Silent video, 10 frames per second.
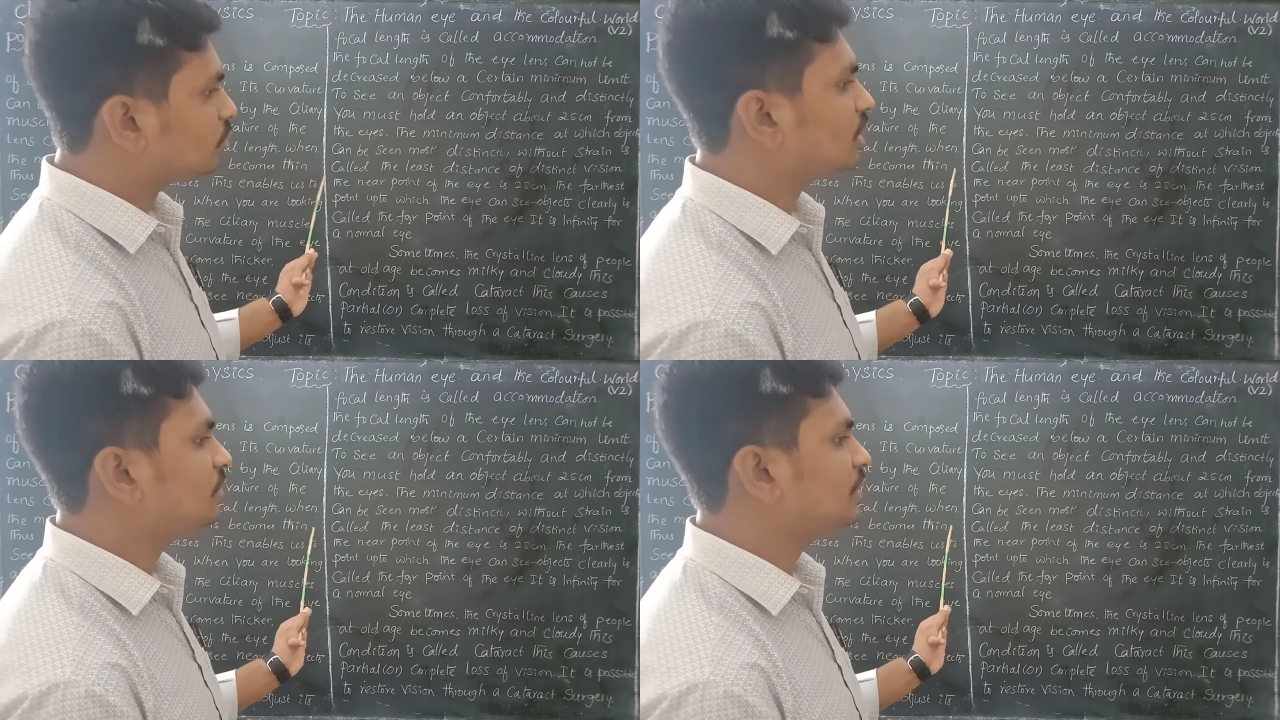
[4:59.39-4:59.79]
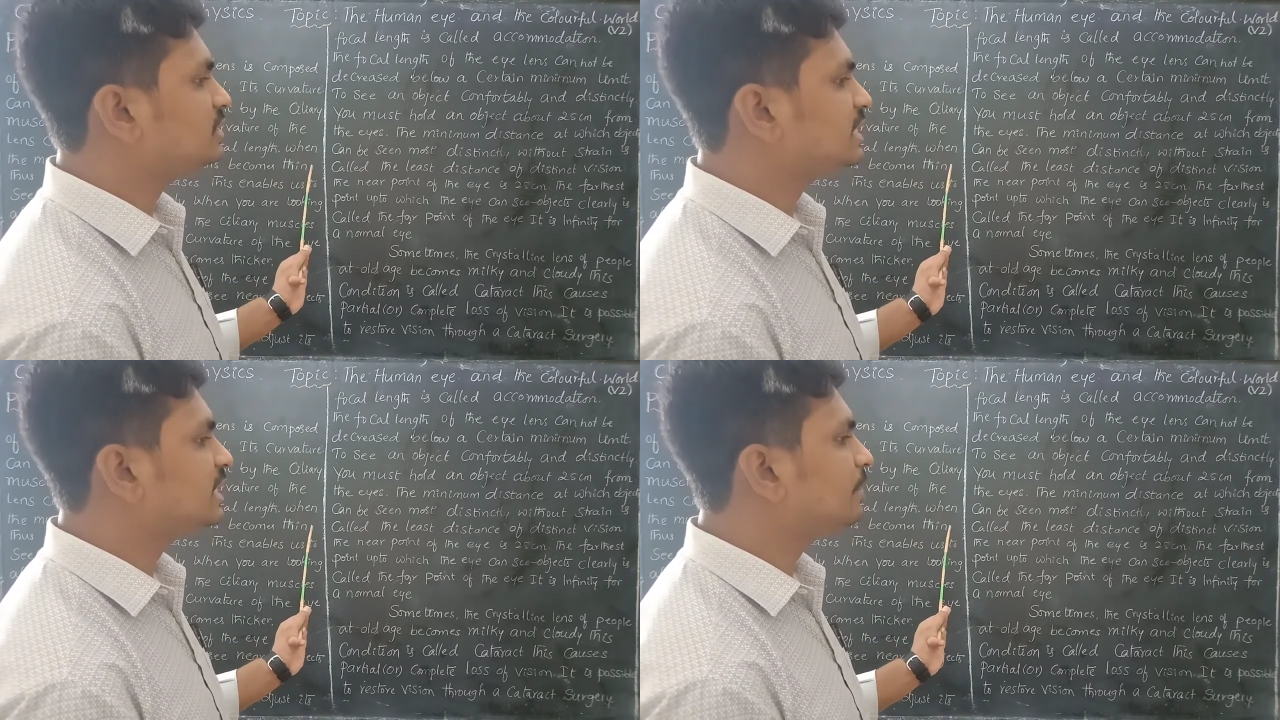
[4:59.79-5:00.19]

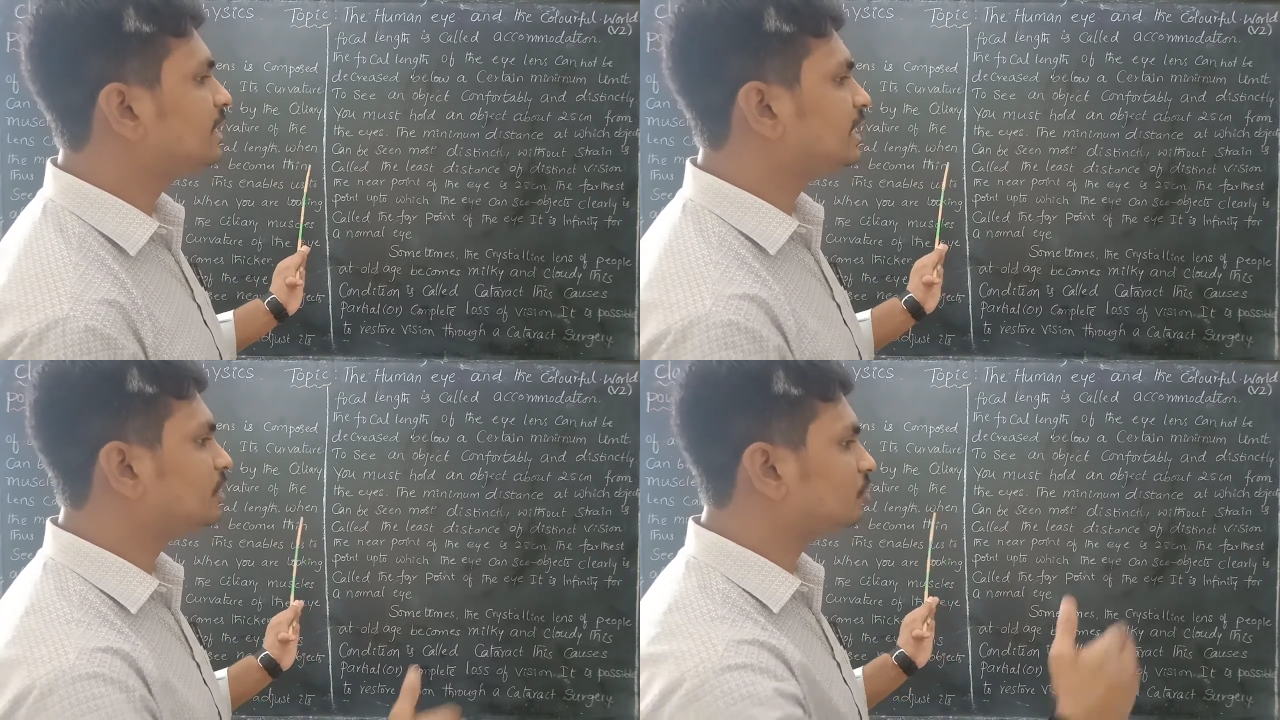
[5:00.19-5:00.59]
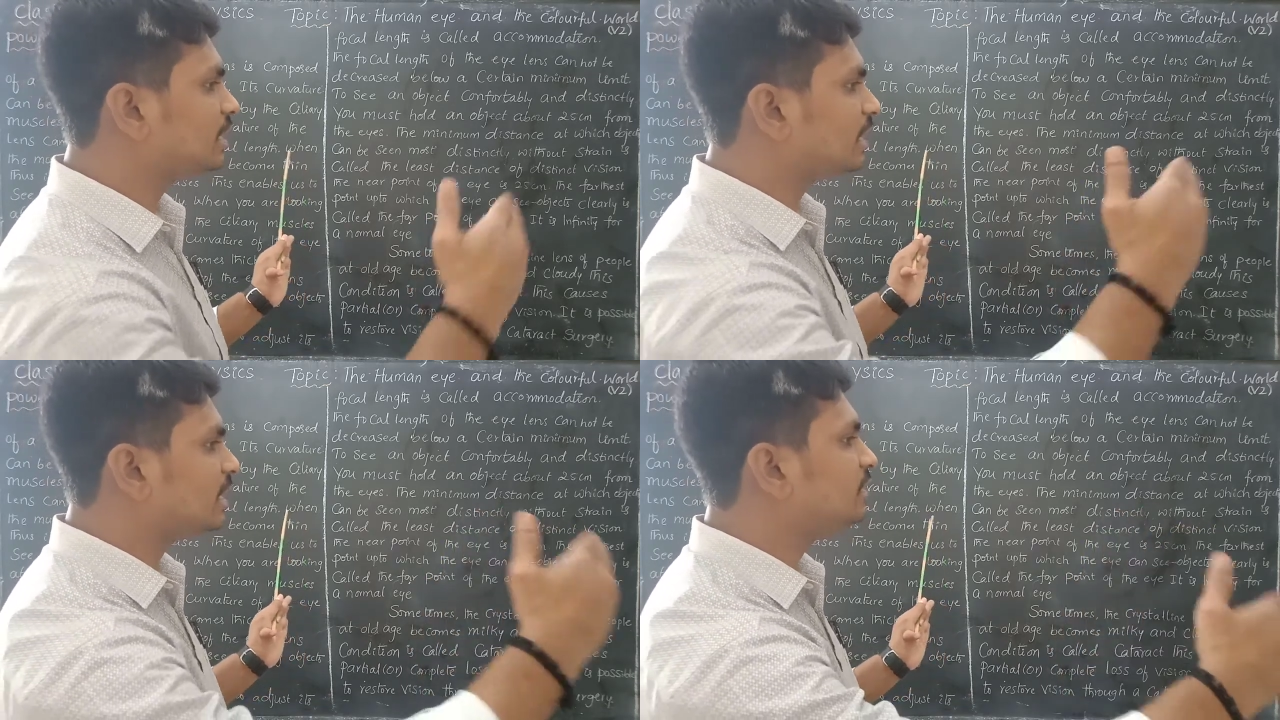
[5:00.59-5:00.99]
25 cm to
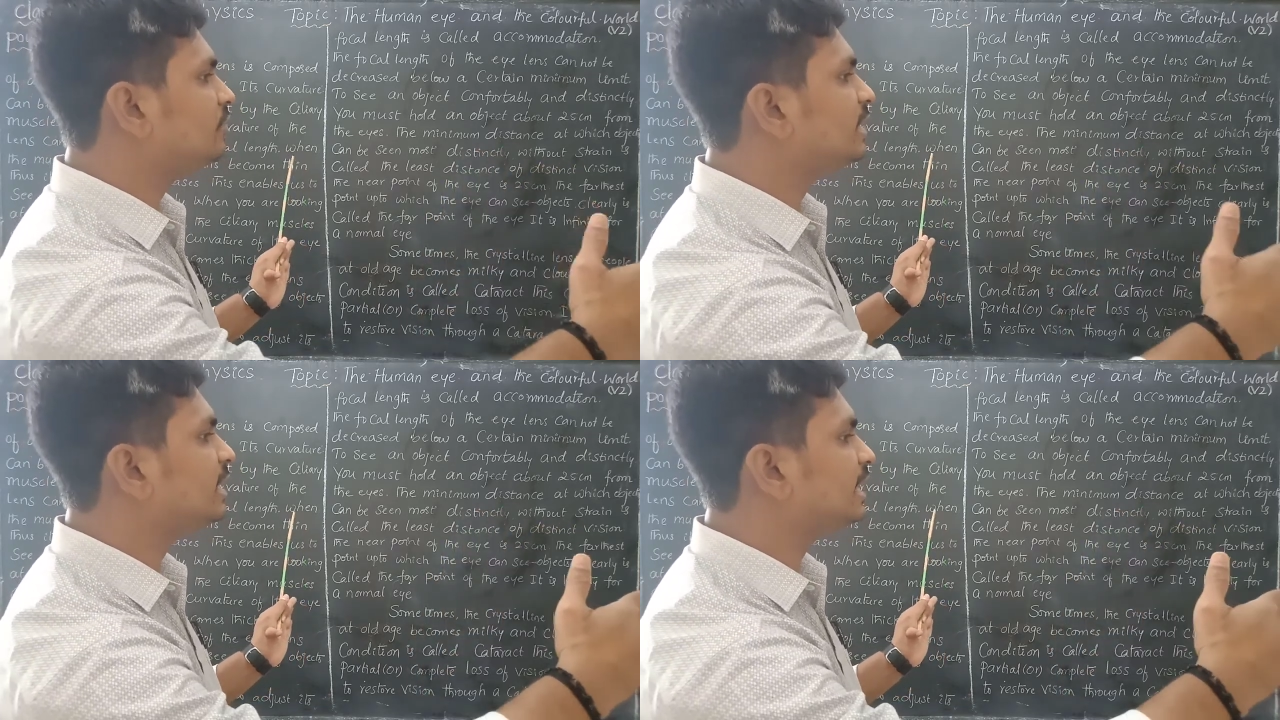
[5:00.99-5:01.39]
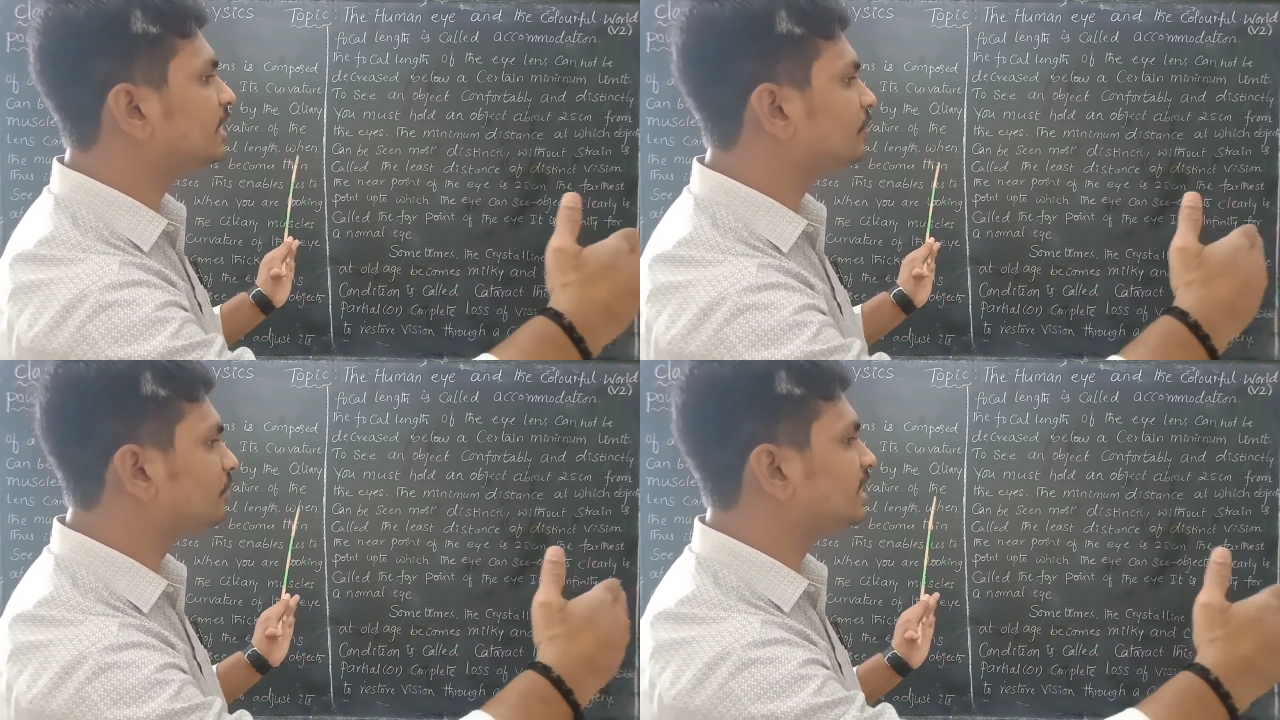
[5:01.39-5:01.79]
the
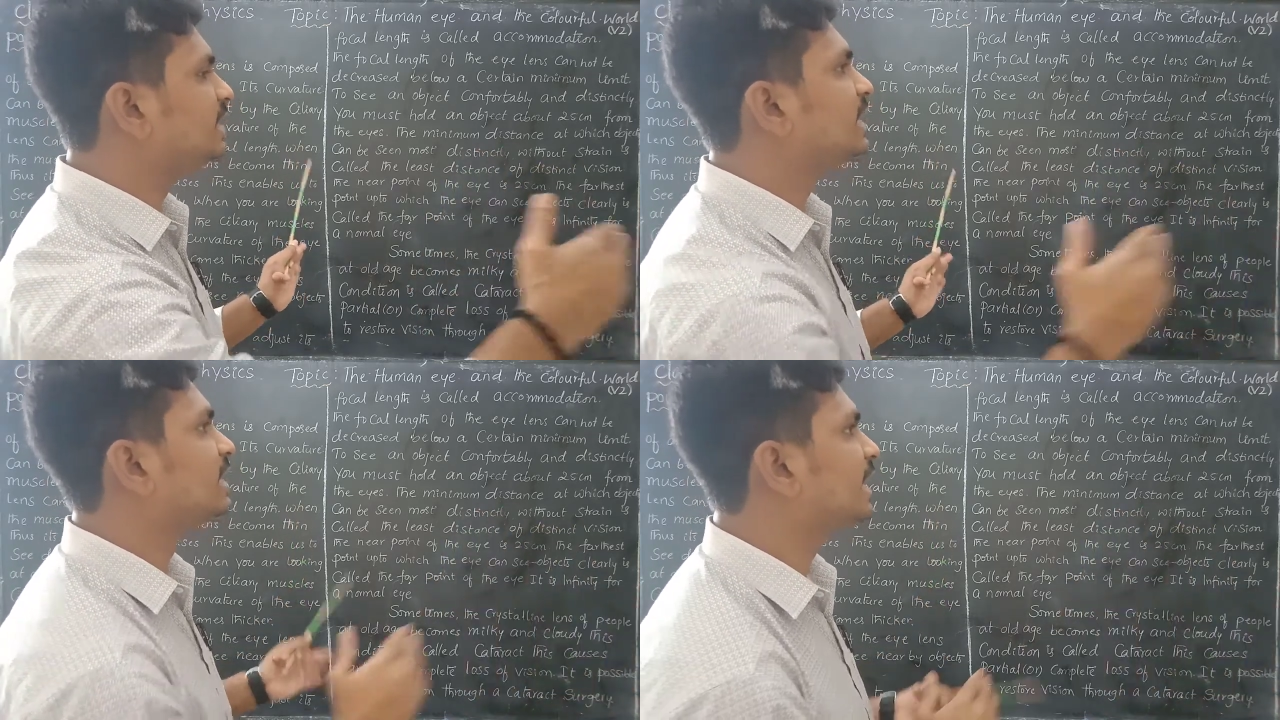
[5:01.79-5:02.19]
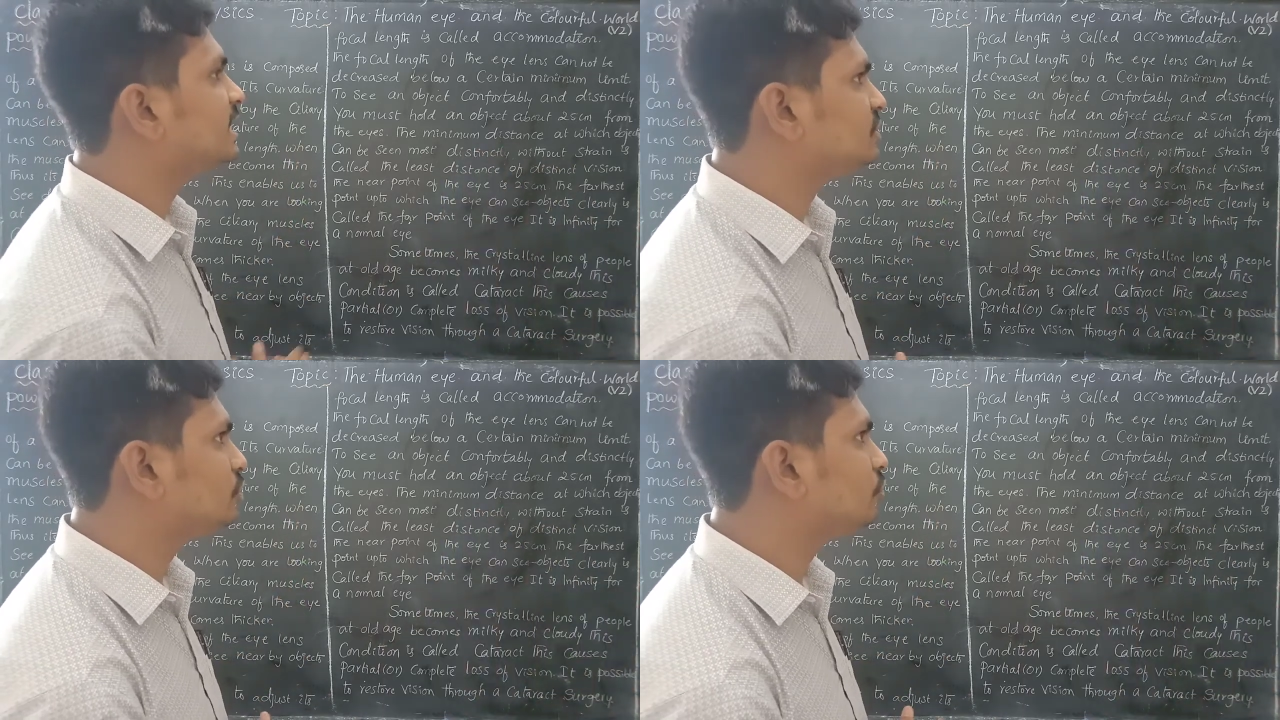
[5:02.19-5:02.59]
infinity within limited range you